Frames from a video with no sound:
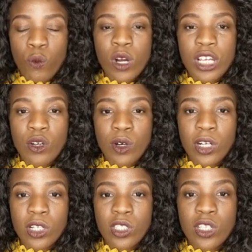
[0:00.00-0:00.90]
what
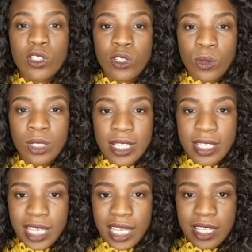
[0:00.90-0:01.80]
your to-do
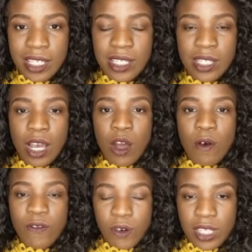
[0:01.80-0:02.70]
list is
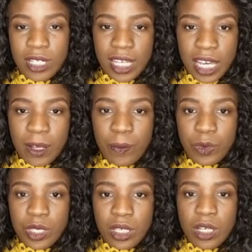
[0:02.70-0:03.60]
for the day.
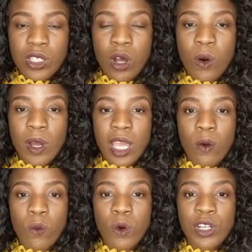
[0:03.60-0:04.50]
So
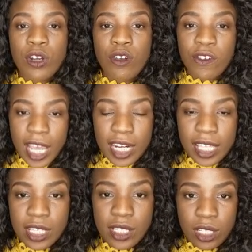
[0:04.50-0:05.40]
when you're
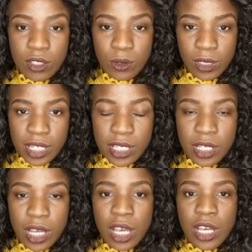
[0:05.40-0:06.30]
creating this to-do
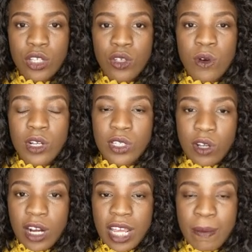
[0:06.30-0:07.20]
list, you are
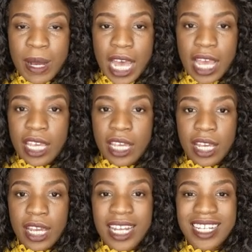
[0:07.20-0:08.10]
starting by
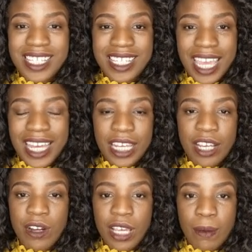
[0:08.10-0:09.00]
kind of scanning
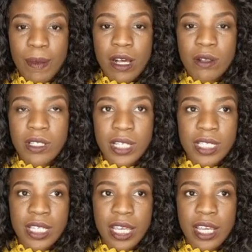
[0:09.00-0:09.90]
your emails to
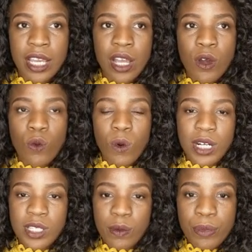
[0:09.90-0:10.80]
see
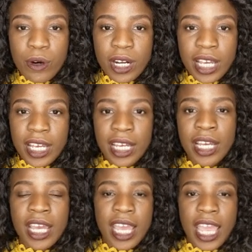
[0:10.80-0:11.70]
what is important,
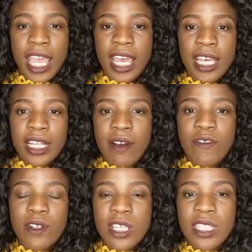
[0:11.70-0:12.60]
and
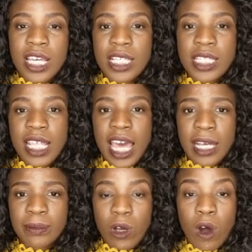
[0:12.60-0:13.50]
for the things
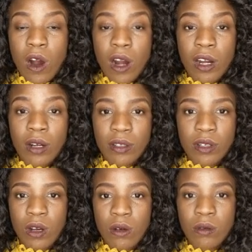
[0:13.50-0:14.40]
that are,
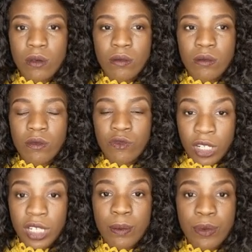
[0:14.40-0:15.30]

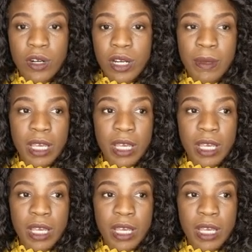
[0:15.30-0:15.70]
really important,